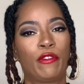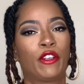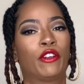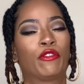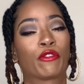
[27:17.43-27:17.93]

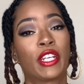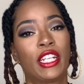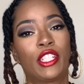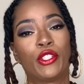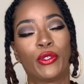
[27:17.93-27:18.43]
Feel free
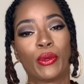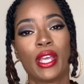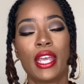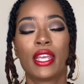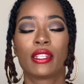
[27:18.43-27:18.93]
to
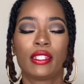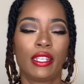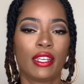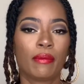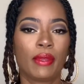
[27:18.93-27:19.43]

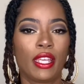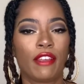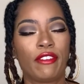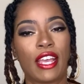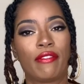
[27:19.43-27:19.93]
DM me
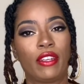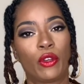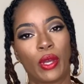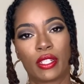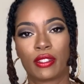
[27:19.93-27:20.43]
if you have any
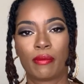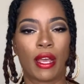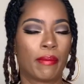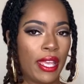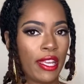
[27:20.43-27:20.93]
questions
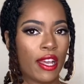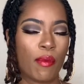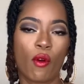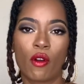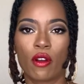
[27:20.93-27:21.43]
about makeup
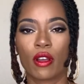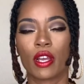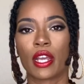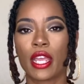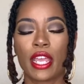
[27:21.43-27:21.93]
or
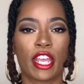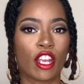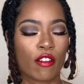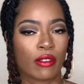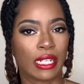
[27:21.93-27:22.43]

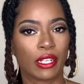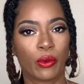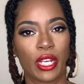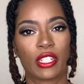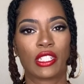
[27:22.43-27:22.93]
hair related
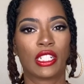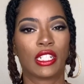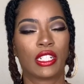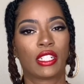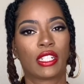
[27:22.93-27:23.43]

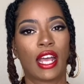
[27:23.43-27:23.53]
questions.